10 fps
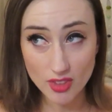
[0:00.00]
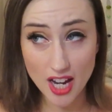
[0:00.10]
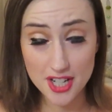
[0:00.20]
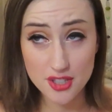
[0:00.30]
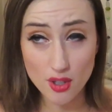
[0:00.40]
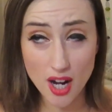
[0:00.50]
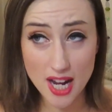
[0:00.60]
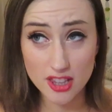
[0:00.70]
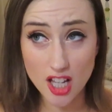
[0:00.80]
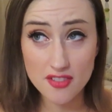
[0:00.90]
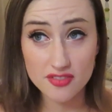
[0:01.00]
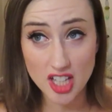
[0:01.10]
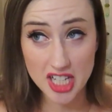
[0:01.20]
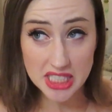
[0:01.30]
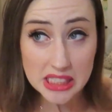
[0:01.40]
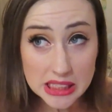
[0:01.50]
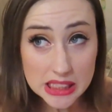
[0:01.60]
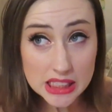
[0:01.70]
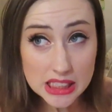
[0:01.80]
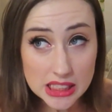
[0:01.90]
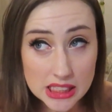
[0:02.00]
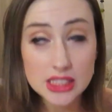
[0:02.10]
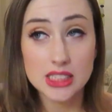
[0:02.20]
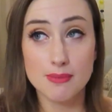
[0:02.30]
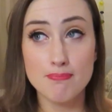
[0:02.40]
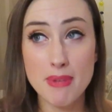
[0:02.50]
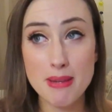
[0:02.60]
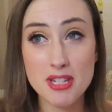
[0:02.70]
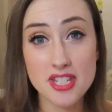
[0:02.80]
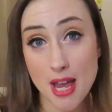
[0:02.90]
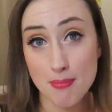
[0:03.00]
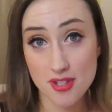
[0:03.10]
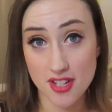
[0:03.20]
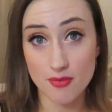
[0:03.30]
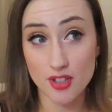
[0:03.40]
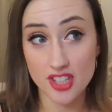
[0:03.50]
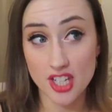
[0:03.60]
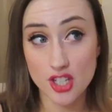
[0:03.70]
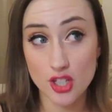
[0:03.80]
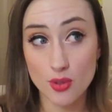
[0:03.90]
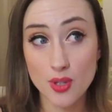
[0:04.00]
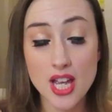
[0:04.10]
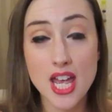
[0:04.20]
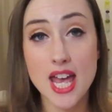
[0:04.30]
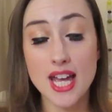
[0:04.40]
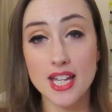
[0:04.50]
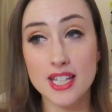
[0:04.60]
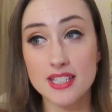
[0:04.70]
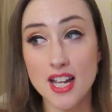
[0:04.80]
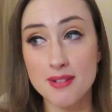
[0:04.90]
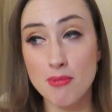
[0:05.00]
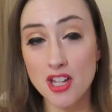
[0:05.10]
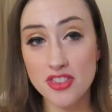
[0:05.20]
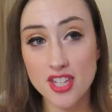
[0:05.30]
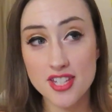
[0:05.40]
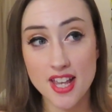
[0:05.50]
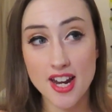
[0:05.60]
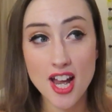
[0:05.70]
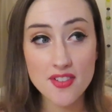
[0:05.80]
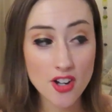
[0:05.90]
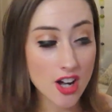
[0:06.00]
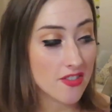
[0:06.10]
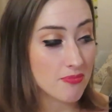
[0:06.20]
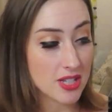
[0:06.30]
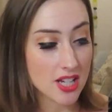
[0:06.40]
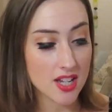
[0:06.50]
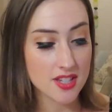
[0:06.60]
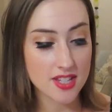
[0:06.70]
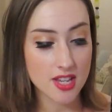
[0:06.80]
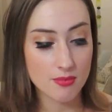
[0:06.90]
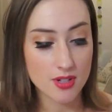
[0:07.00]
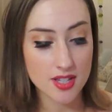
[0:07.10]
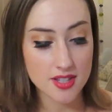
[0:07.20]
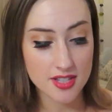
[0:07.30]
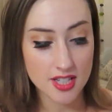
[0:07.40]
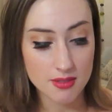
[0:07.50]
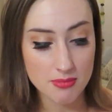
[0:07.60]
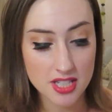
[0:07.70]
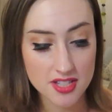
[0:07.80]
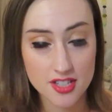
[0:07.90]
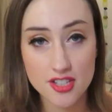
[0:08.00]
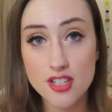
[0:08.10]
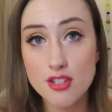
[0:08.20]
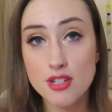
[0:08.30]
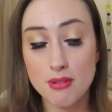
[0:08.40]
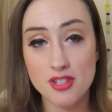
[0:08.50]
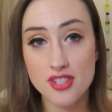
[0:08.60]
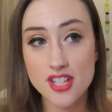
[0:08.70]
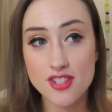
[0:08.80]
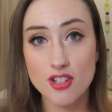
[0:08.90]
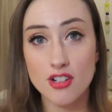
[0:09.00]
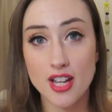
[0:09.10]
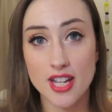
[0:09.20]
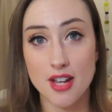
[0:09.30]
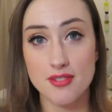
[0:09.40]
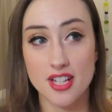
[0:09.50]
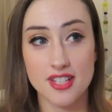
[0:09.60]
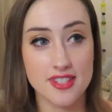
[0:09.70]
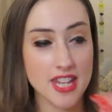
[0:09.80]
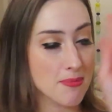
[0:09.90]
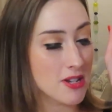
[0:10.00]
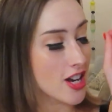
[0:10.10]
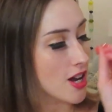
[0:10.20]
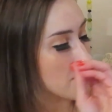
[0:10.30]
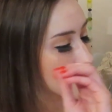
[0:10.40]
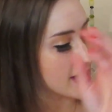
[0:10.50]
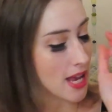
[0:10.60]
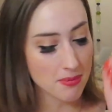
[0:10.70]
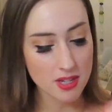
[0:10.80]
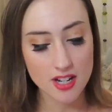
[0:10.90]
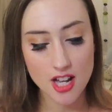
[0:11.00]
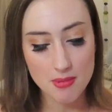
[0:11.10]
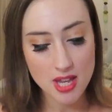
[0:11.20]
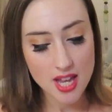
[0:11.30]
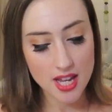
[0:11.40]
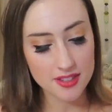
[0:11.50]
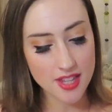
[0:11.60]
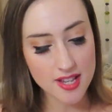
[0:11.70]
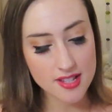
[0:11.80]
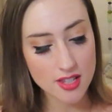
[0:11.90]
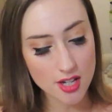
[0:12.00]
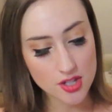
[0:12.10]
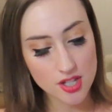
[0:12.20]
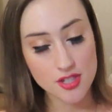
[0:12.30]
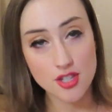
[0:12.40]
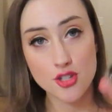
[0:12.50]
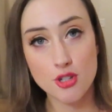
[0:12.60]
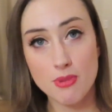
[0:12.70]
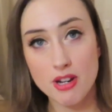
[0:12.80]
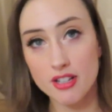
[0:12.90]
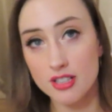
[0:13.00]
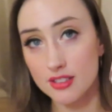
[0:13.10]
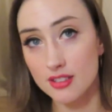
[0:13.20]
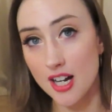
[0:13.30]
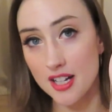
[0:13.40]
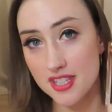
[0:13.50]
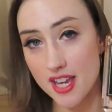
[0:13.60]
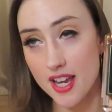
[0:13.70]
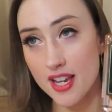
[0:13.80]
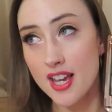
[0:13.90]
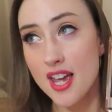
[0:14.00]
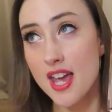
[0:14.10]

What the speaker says: I love like maybe 10% of what they do. And I bought this at half off because it was going to be discontinued. It was seasonal. And I was like, snapping it up. And that is Lush's Turmeric Latte.